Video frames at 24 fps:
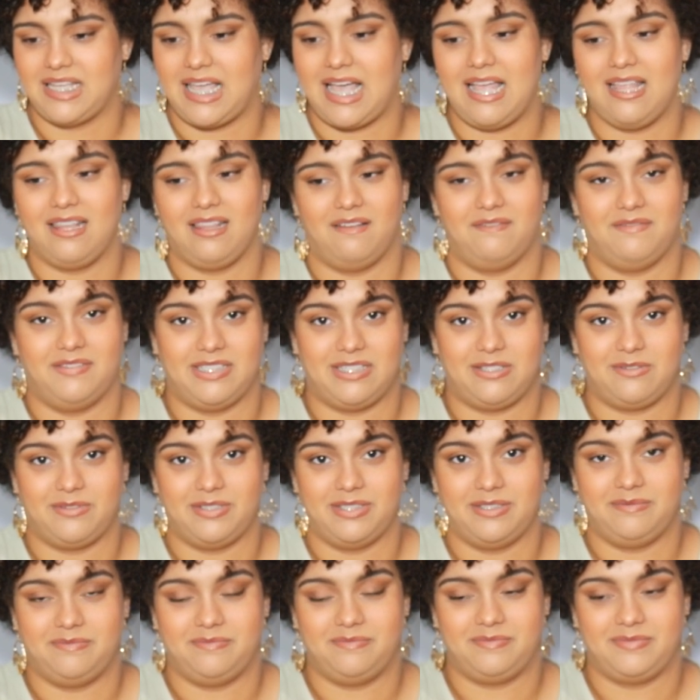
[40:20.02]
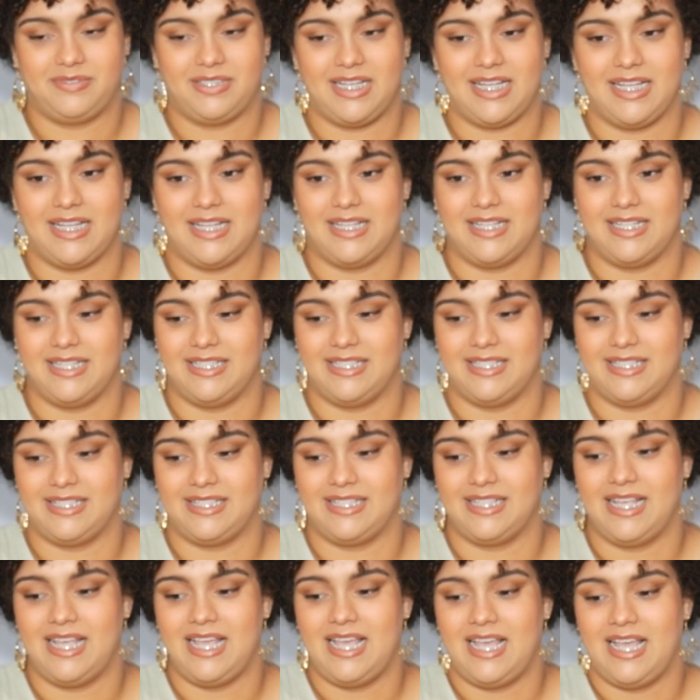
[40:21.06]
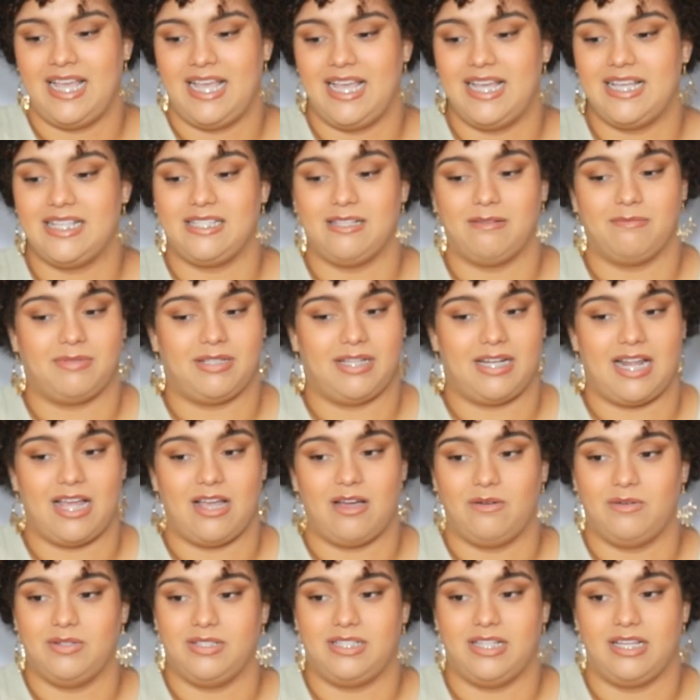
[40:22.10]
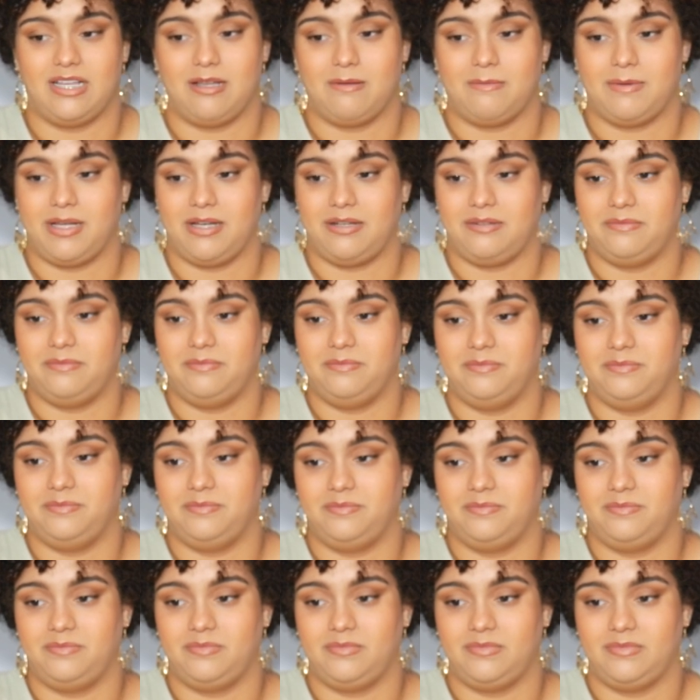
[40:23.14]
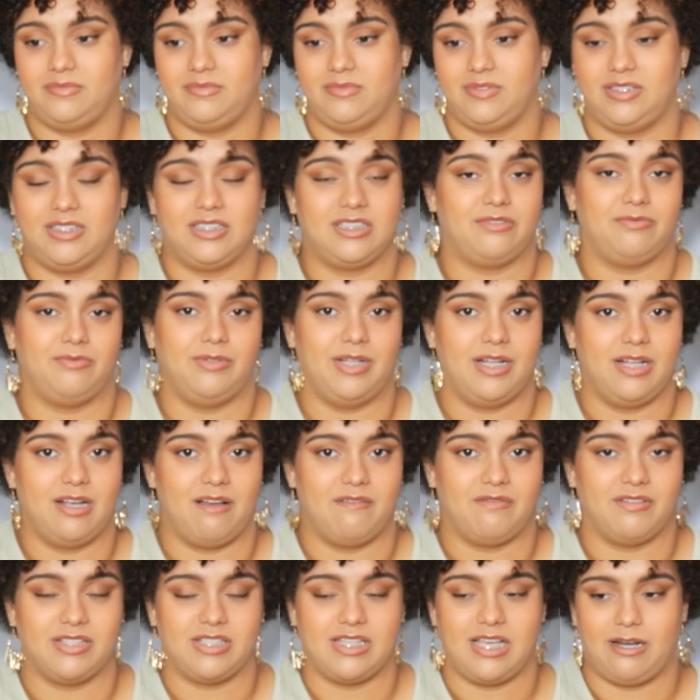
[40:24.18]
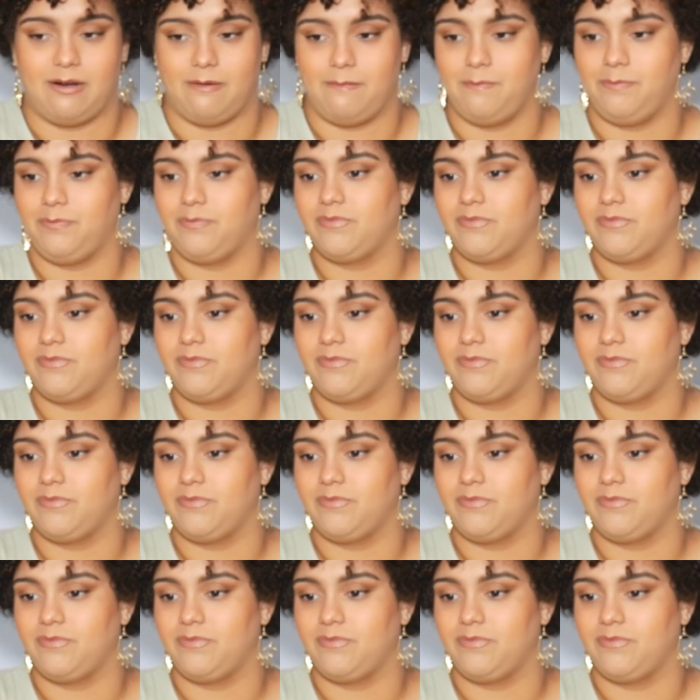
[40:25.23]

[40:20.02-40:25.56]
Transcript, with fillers: I love this one because it's something I always think about. Just reading off the title.